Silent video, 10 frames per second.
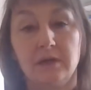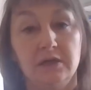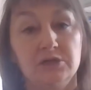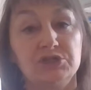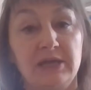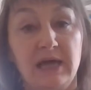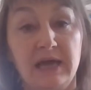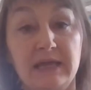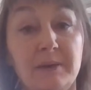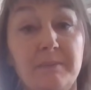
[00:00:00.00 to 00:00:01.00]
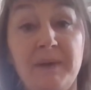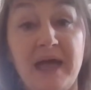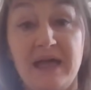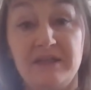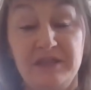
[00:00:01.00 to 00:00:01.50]
shall I
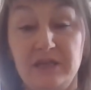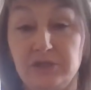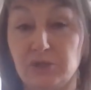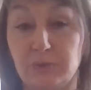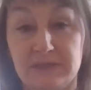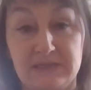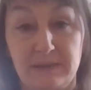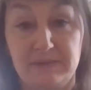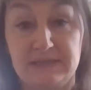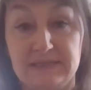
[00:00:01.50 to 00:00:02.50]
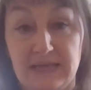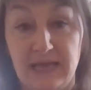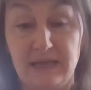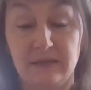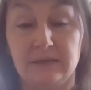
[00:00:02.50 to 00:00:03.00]
compare thee to a summer's
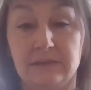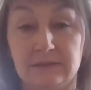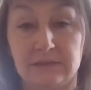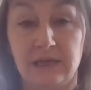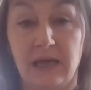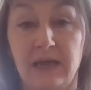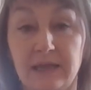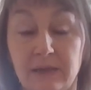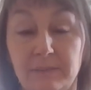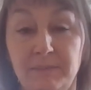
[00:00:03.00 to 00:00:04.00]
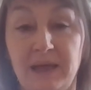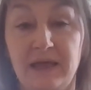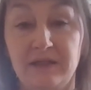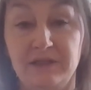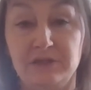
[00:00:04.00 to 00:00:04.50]
day? Shall I
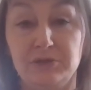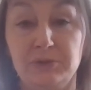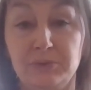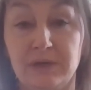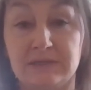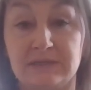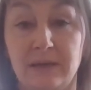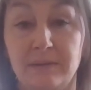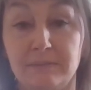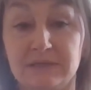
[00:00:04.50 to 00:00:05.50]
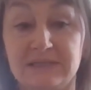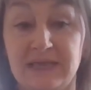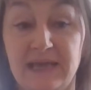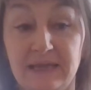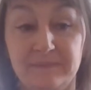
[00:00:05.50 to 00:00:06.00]
compare thee to a summer's
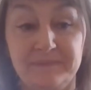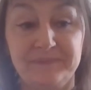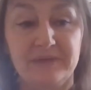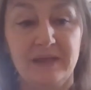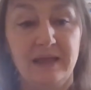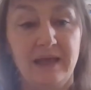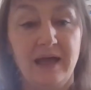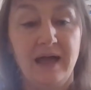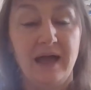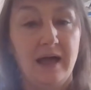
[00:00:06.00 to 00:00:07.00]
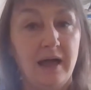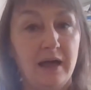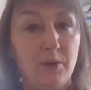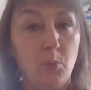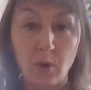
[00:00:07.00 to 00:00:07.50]
day?
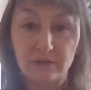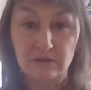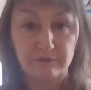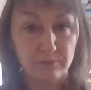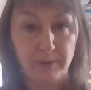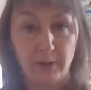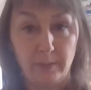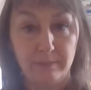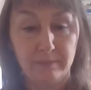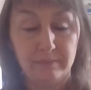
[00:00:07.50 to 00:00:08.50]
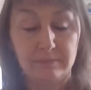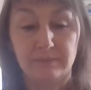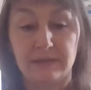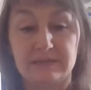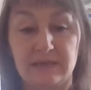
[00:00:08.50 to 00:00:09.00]
And a wonderful poem
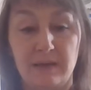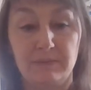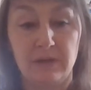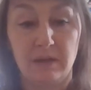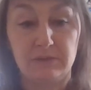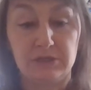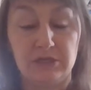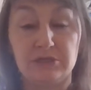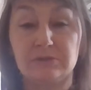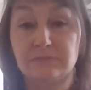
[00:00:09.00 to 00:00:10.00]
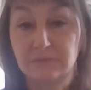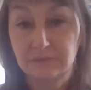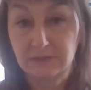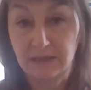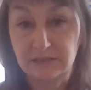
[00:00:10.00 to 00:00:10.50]
by Simon Armitage,
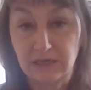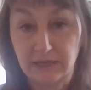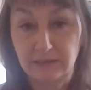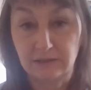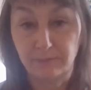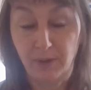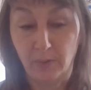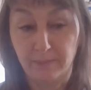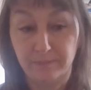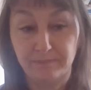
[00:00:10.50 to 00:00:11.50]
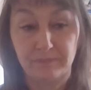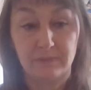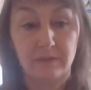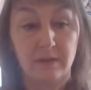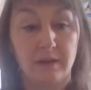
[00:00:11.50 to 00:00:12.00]
entitled Poem.
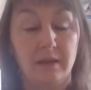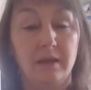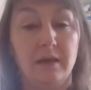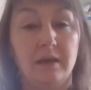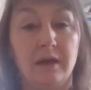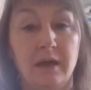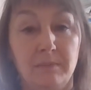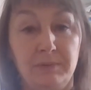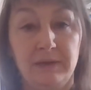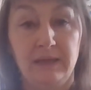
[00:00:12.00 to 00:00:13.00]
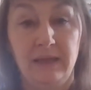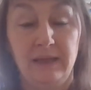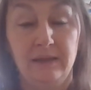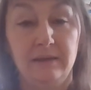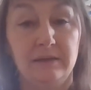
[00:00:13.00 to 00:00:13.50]
A couplet
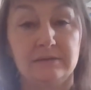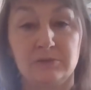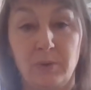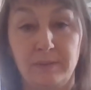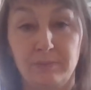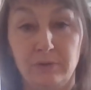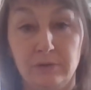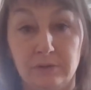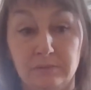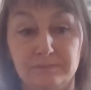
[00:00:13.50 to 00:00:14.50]
here, it's quite brutal.